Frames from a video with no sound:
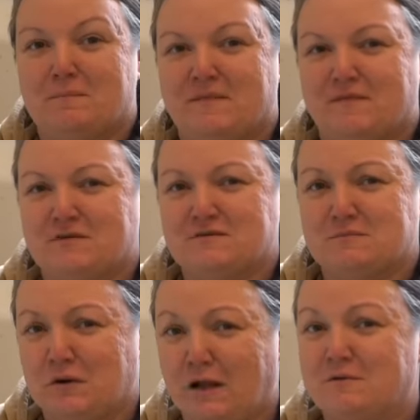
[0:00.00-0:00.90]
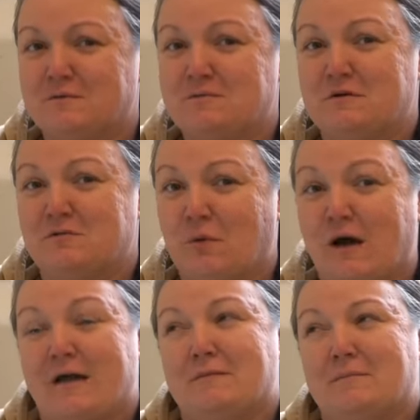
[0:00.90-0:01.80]
but there is a problem with
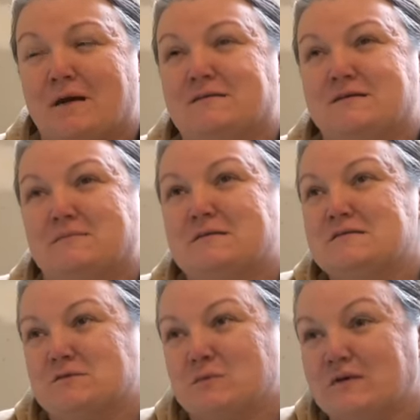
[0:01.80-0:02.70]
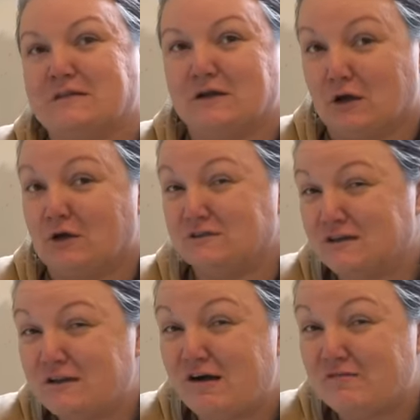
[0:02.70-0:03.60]
why my tub isn't really called
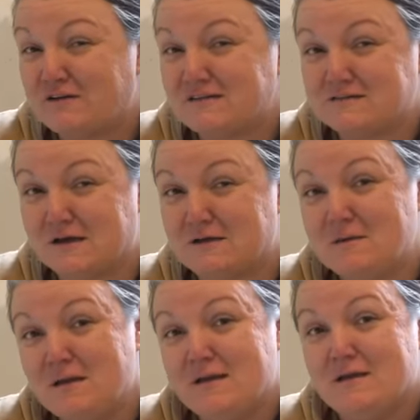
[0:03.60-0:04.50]
a clawfoot tub